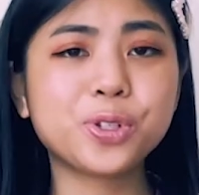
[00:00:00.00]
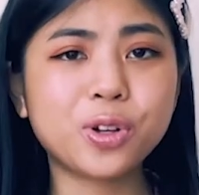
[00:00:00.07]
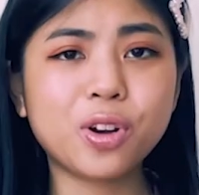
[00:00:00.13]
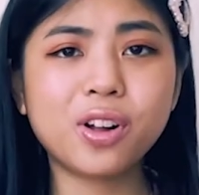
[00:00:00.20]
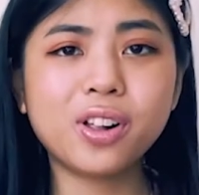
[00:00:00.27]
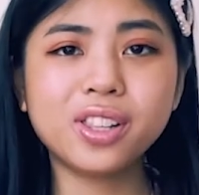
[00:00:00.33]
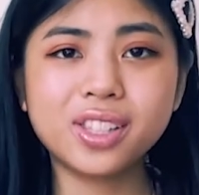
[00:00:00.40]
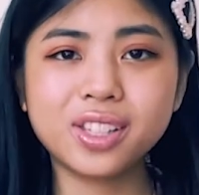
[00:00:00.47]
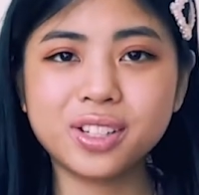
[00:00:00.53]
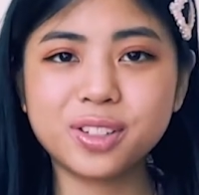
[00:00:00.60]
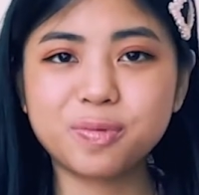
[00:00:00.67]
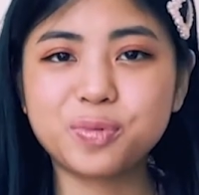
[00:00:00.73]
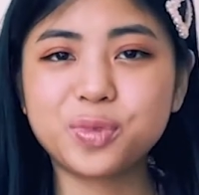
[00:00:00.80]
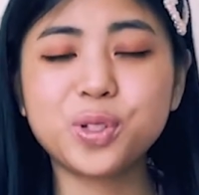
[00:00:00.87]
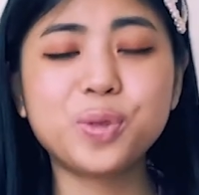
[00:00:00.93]
are all the
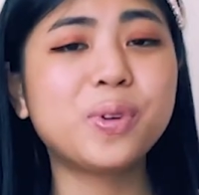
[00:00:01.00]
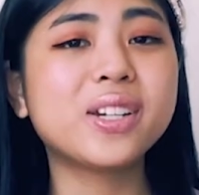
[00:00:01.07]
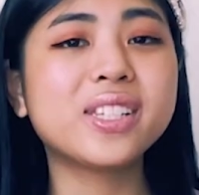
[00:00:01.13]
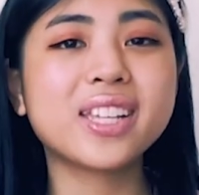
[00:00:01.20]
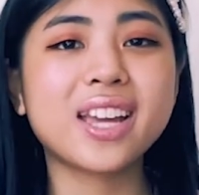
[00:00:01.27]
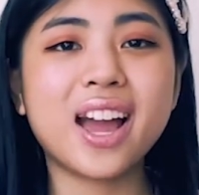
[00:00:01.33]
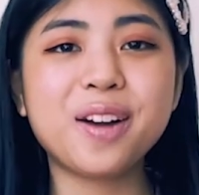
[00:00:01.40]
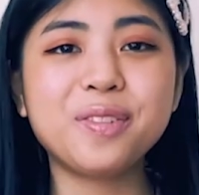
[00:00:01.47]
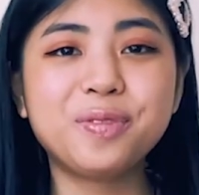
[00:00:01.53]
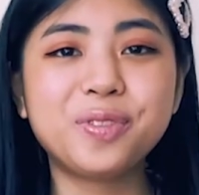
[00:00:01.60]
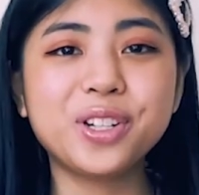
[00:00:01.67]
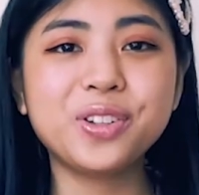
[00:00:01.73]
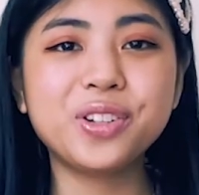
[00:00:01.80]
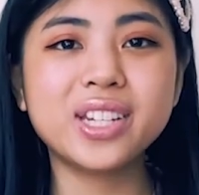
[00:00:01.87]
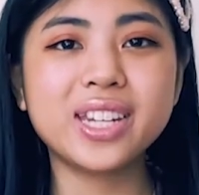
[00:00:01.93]
rumors I have for
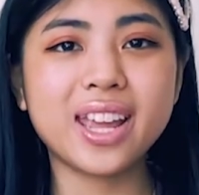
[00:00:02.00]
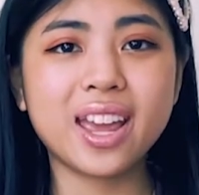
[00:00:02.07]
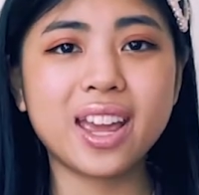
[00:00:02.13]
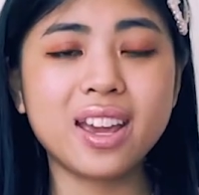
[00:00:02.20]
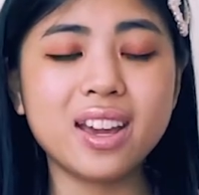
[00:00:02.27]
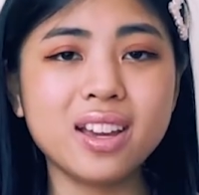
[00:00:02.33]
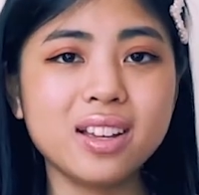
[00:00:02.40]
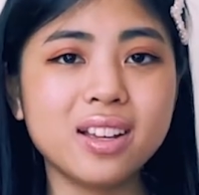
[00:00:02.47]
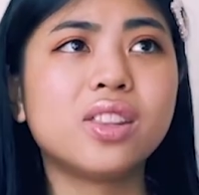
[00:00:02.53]
you today.